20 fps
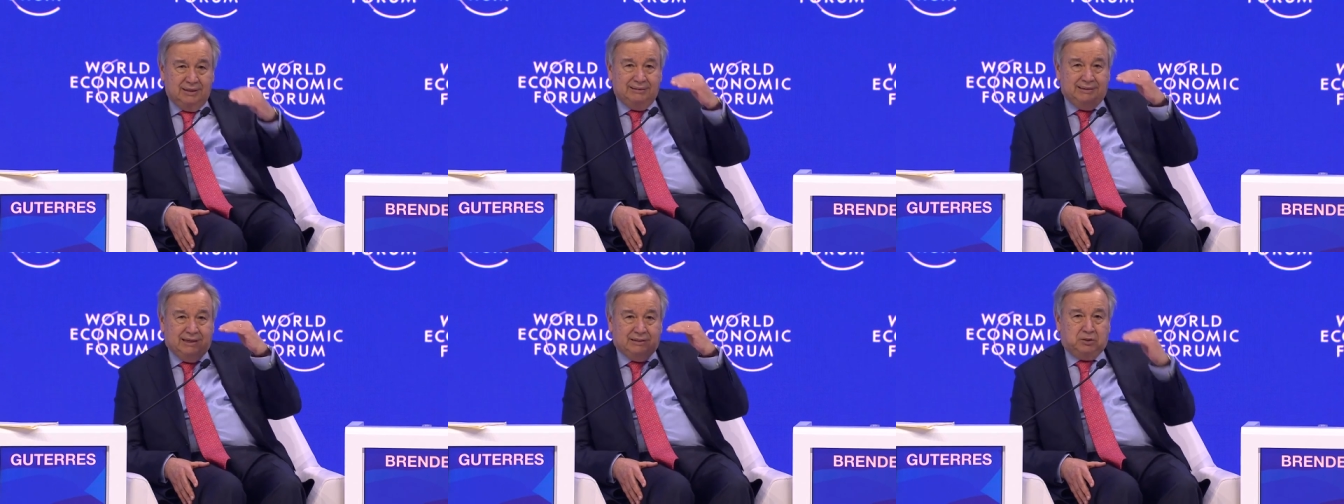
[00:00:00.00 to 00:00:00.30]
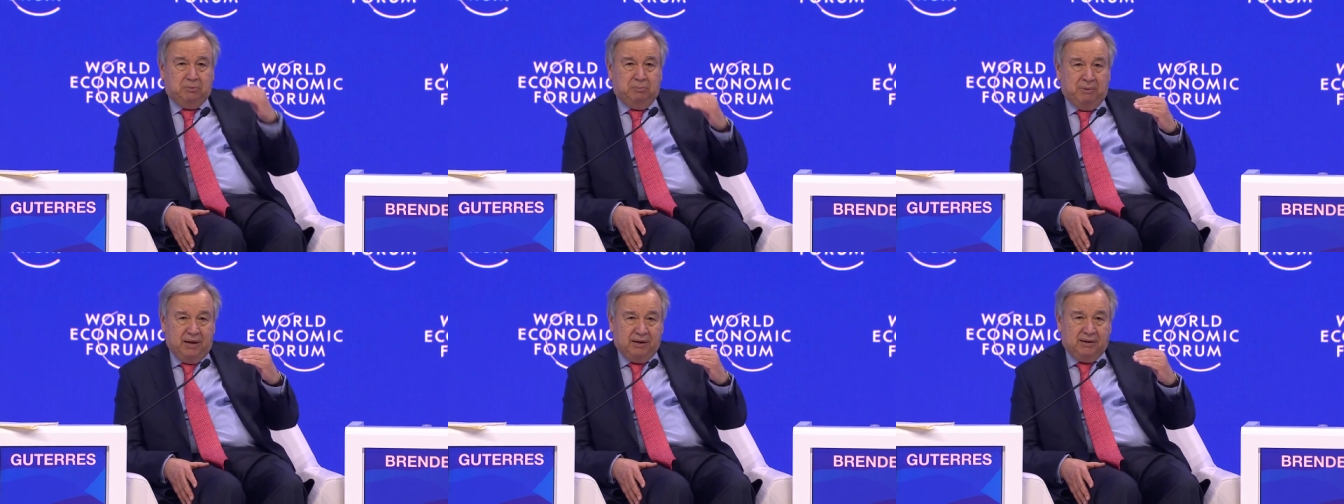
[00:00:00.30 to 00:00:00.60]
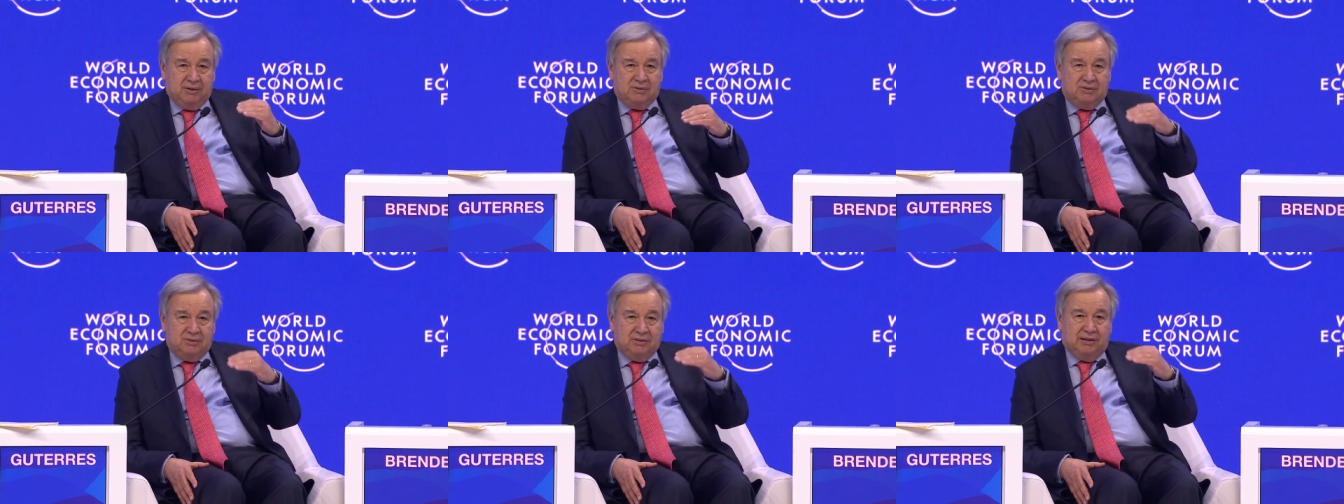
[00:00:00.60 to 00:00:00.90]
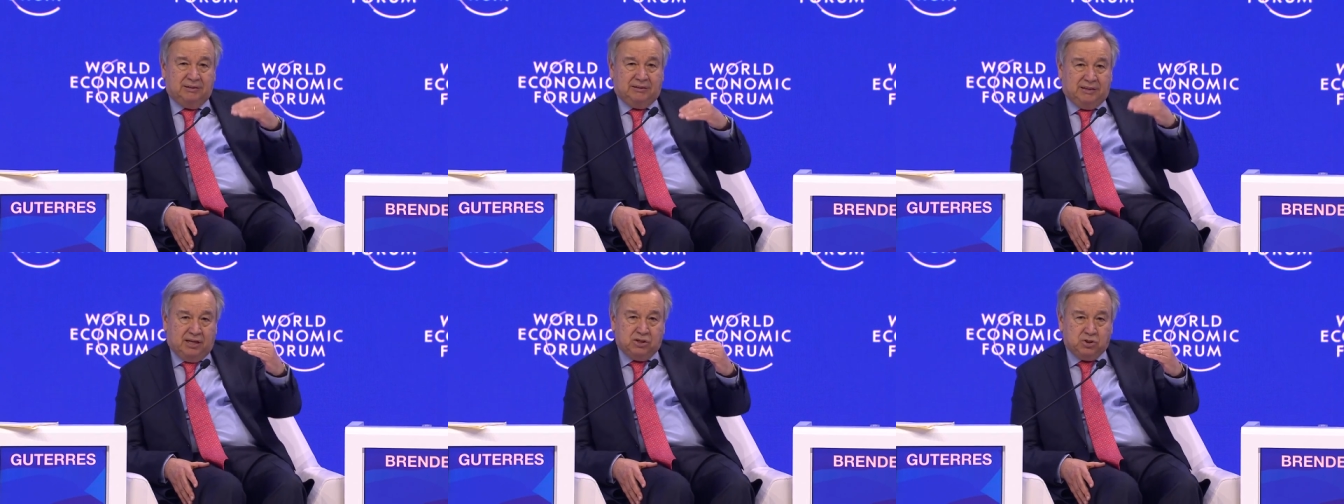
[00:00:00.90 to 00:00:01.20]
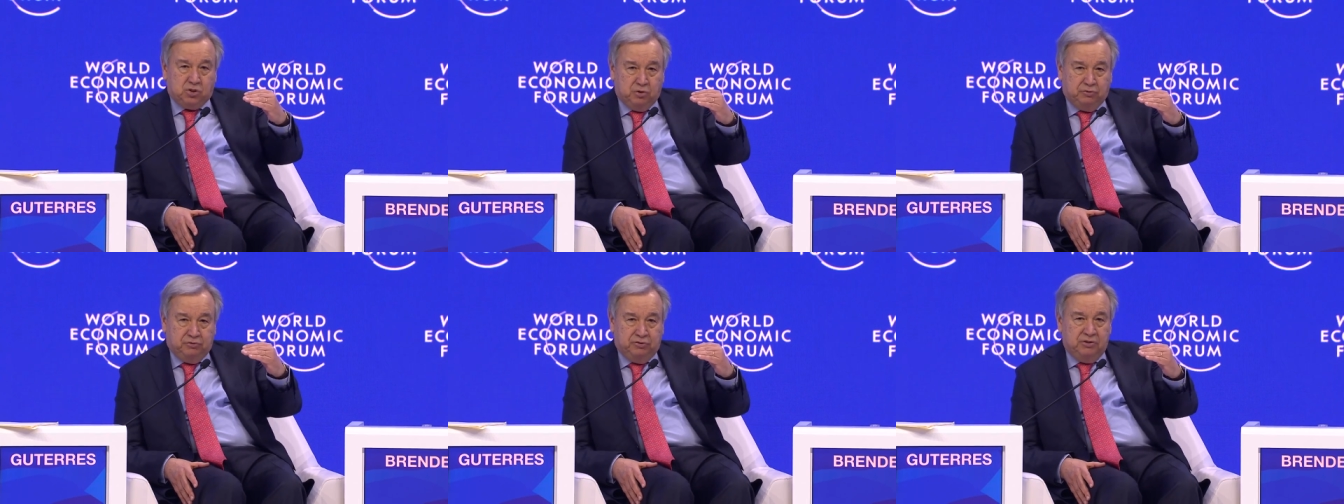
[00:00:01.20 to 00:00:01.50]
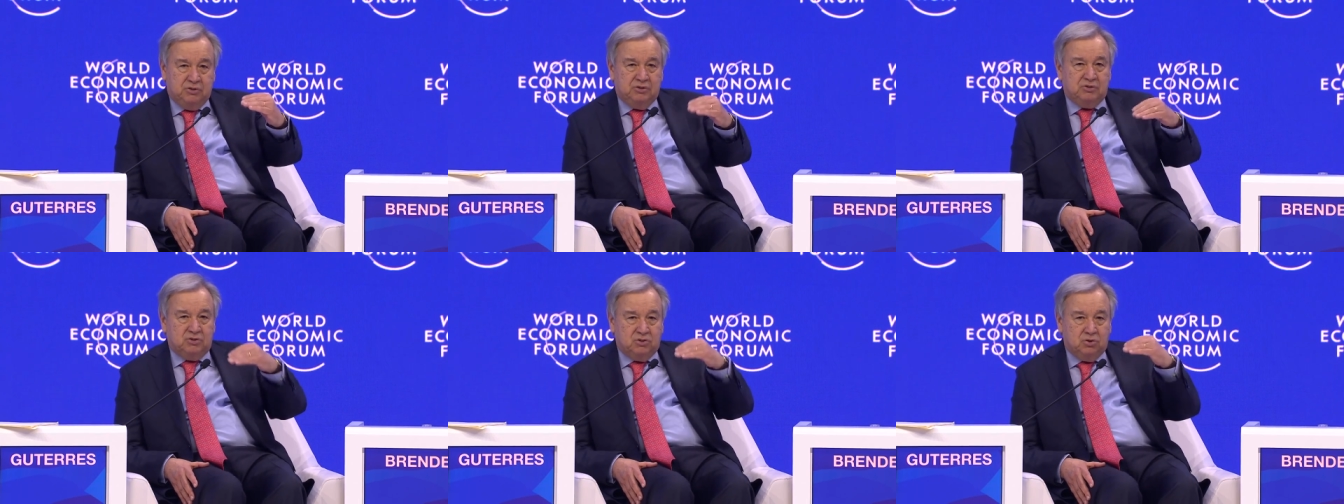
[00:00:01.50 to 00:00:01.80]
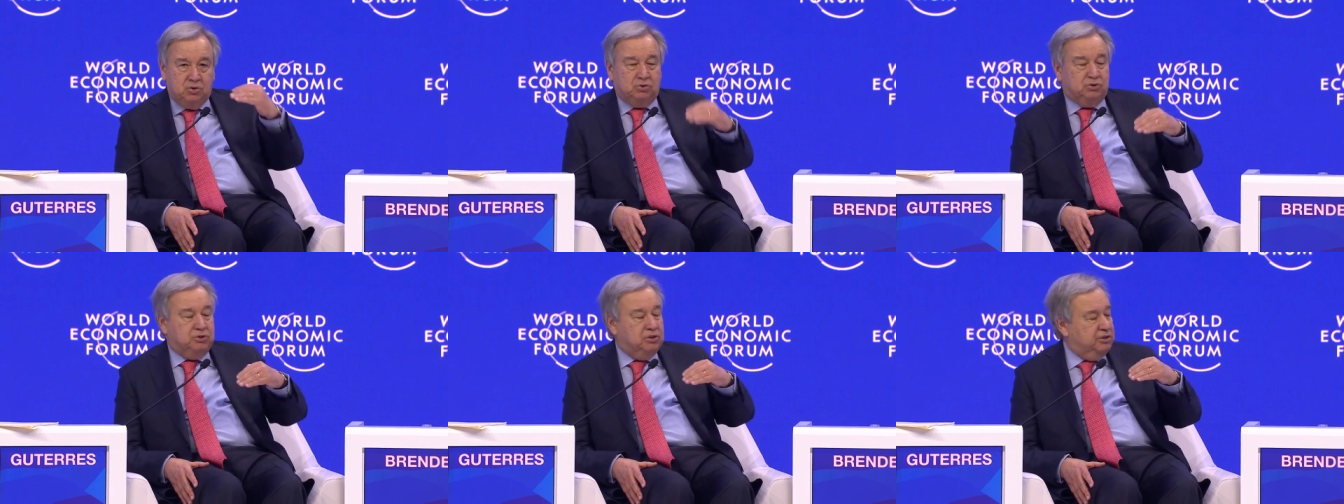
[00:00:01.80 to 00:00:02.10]
that makes catastrophes
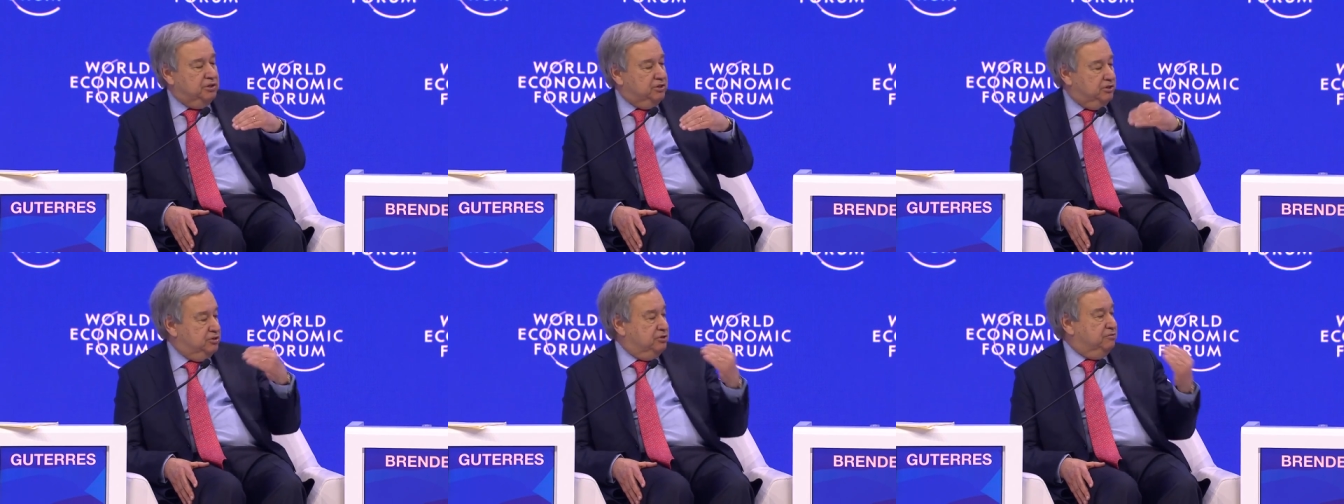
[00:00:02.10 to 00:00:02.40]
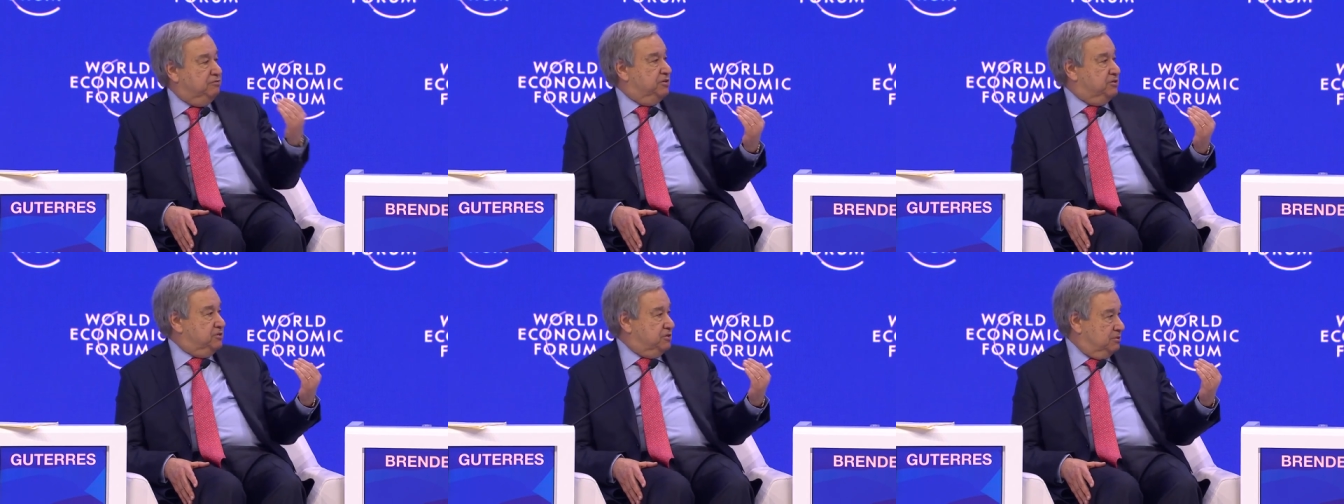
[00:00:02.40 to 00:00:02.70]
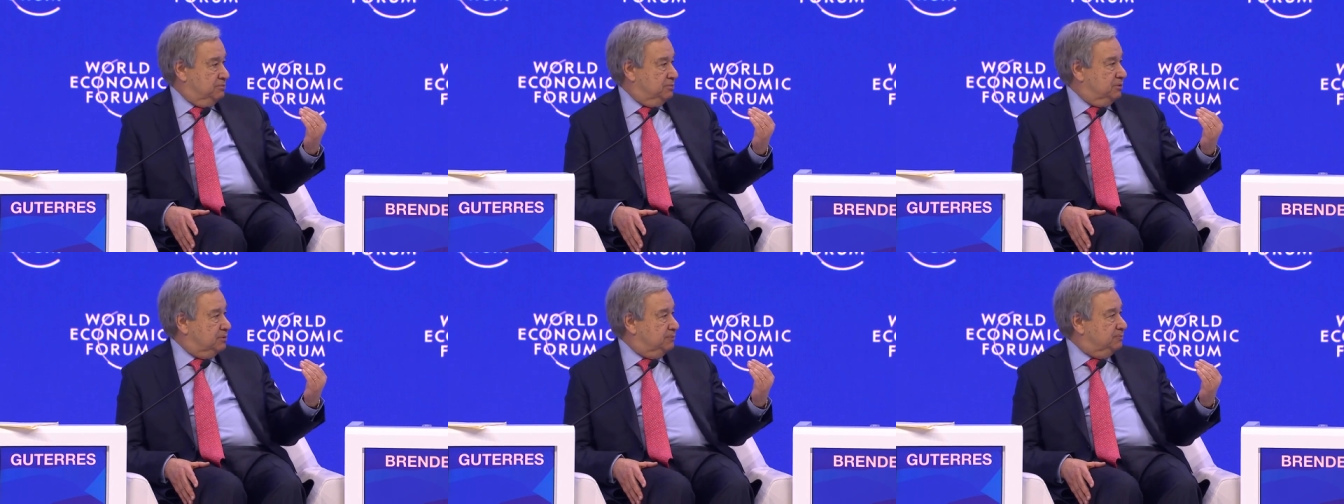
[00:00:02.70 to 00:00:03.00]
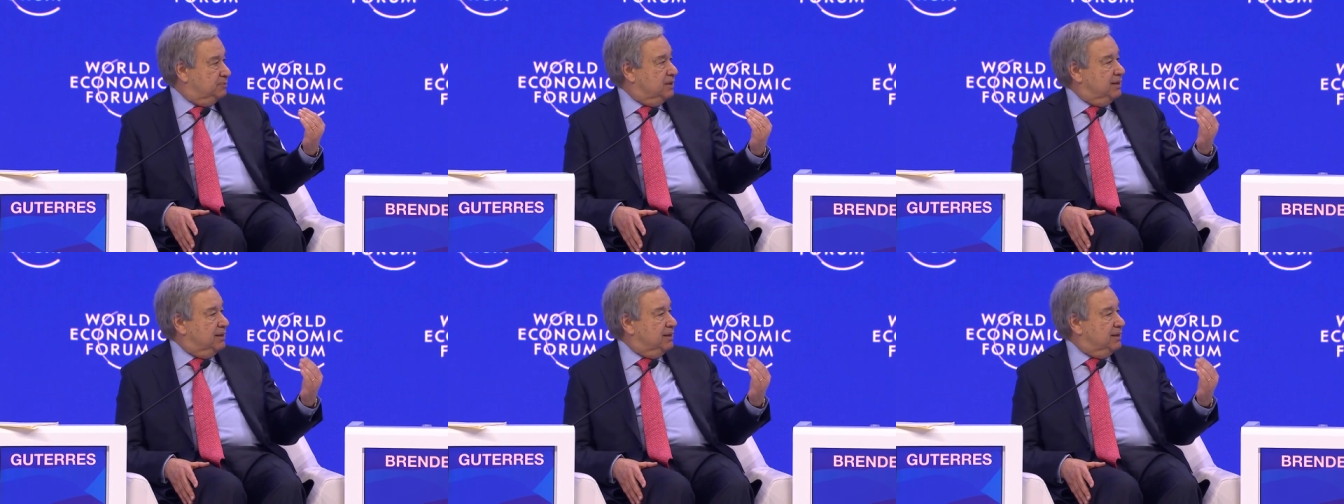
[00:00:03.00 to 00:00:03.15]
totally irreversible.